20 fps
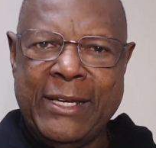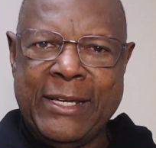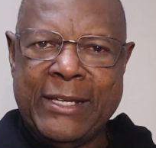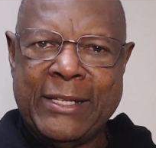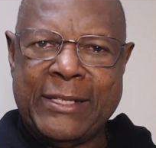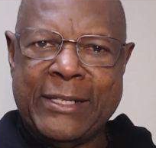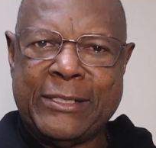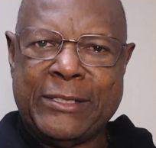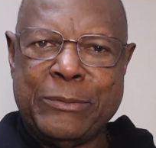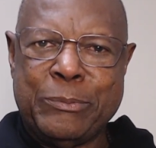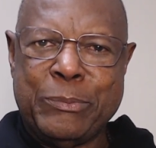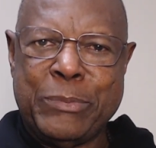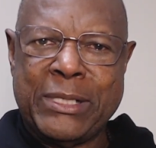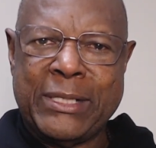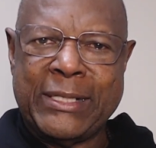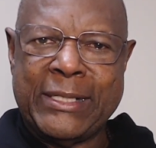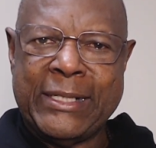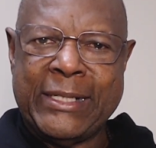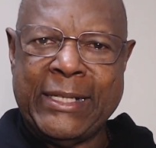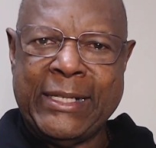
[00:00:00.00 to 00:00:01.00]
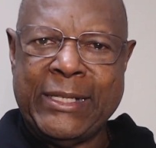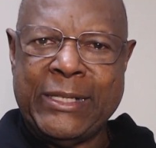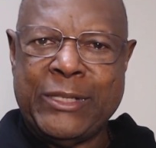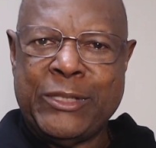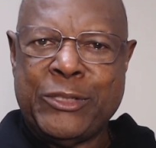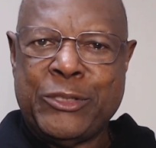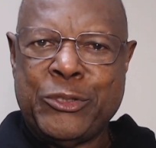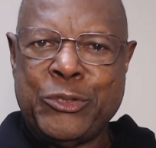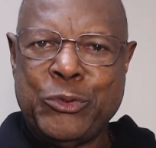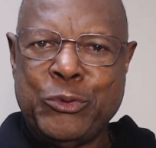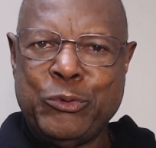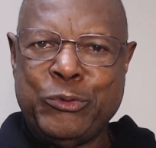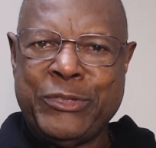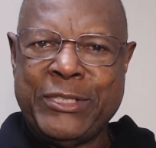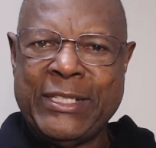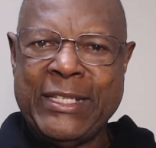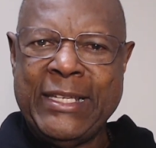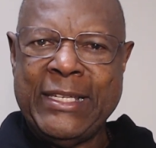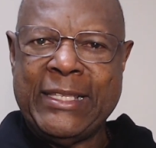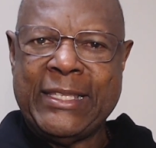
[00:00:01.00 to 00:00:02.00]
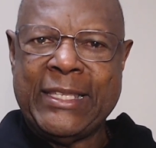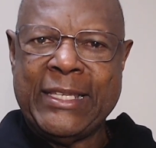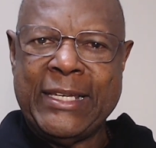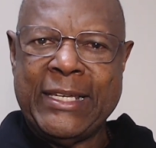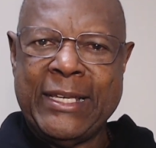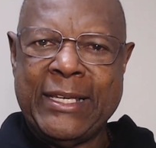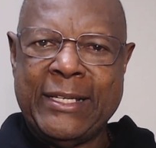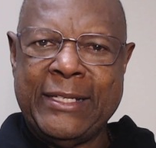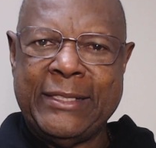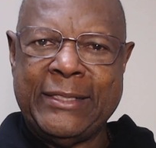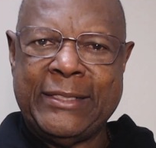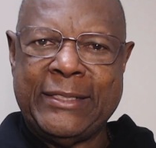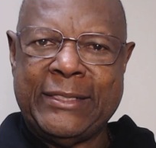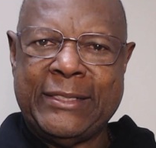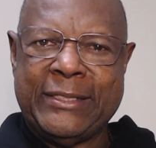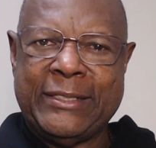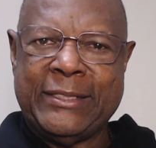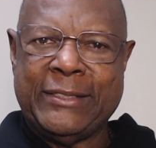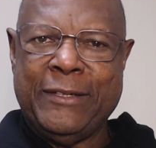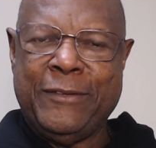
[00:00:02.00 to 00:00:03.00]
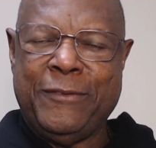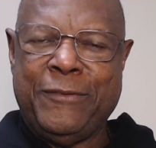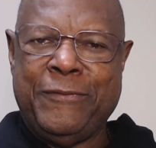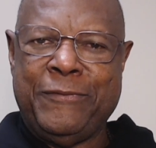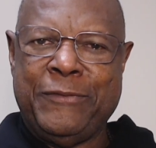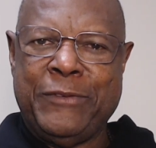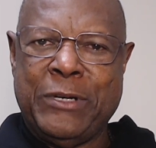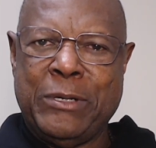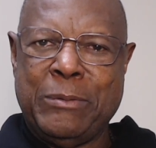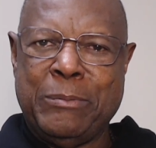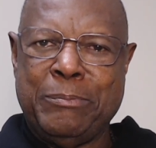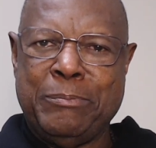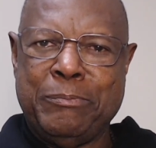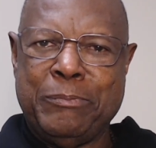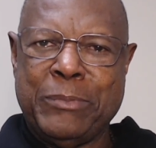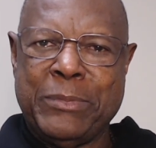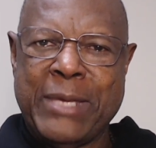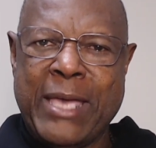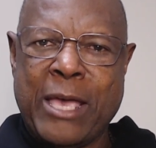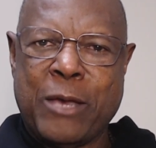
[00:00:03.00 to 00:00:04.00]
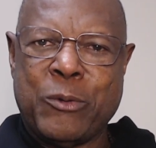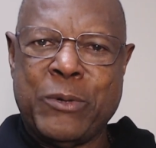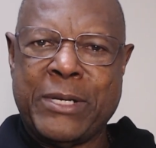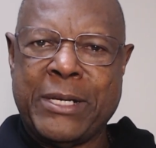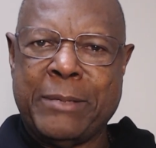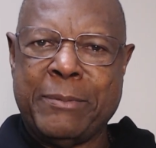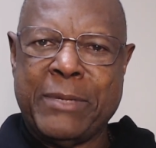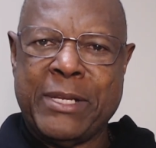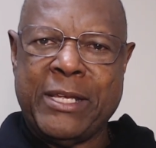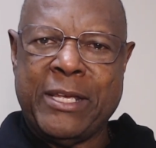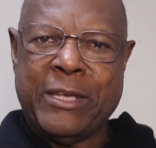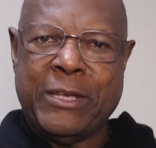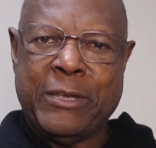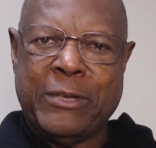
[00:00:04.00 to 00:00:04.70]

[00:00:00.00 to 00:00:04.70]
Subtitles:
this ability to see things from equanimity,